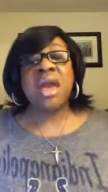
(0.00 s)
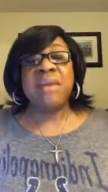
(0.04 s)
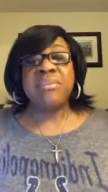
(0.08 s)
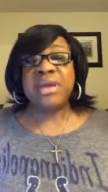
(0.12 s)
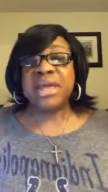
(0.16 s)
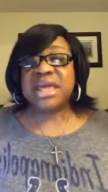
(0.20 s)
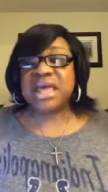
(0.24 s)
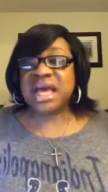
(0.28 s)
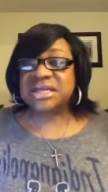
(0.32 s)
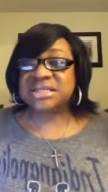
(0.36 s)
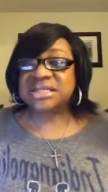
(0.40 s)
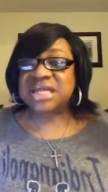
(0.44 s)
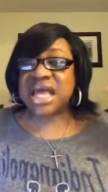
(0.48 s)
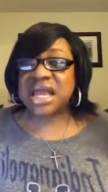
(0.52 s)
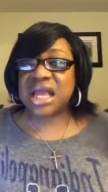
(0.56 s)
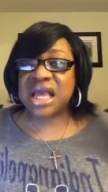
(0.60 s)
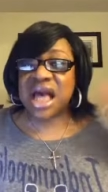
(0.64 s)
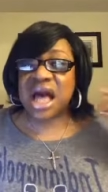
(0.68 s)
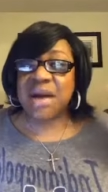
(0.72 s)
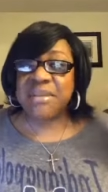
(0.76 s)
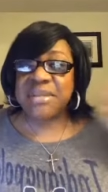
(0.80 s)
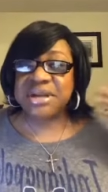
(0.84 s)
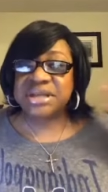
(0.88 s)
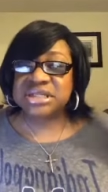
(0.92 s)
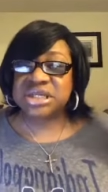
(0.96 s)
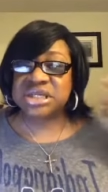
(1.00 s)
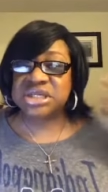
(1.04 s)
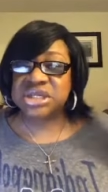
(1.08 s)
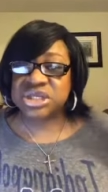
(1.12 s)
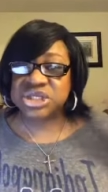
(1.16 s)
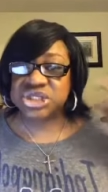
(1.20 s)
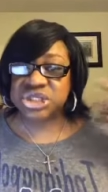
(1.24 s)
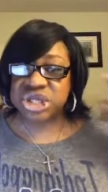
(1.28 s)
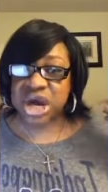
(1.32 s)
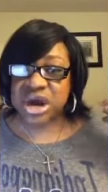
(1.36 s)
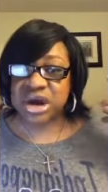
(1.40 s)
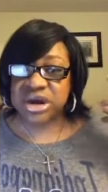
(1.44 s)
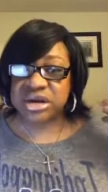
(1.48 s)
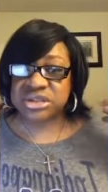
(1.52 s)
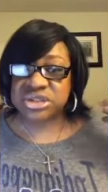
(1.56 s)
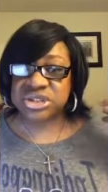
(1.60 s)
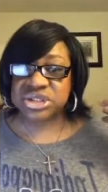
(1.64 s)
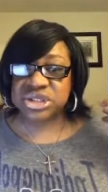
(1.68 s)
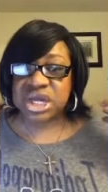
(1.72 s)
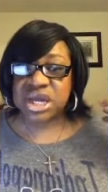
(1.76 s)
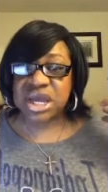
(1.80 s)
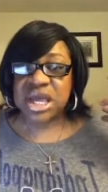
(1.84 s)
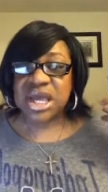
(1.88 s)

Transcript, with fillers: Because they come into the church